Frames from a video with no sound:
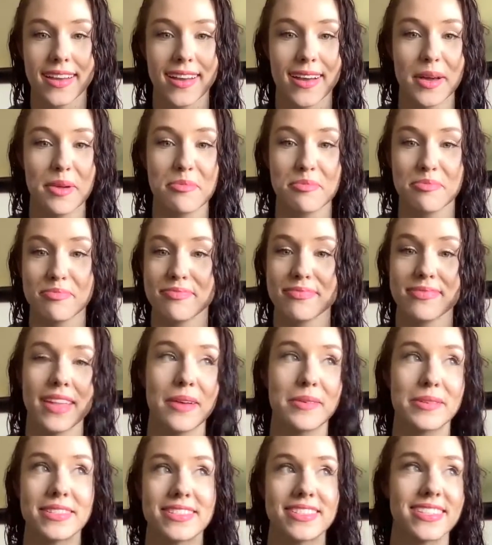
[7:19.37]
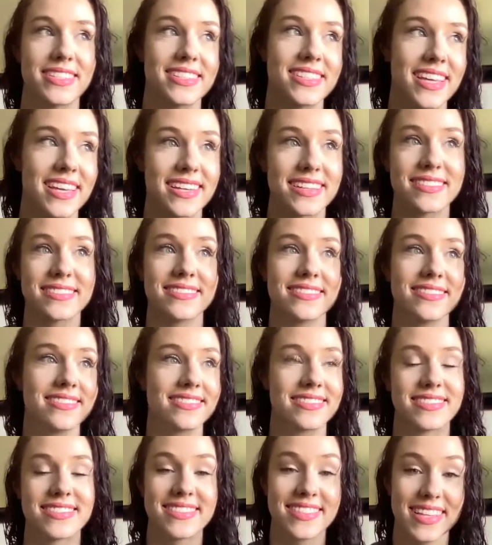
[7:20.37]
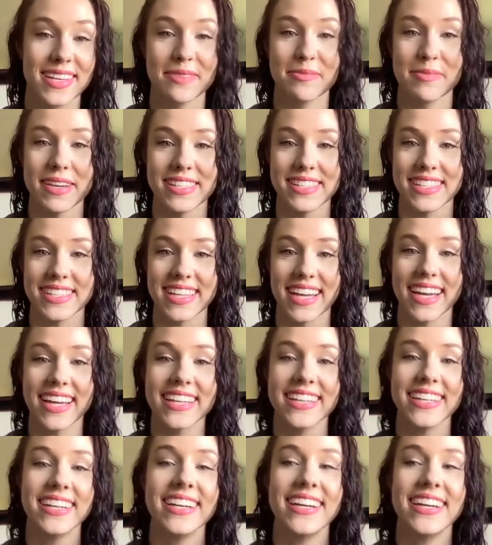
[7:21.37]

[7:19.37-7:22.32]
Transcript: That was just like an amazing day.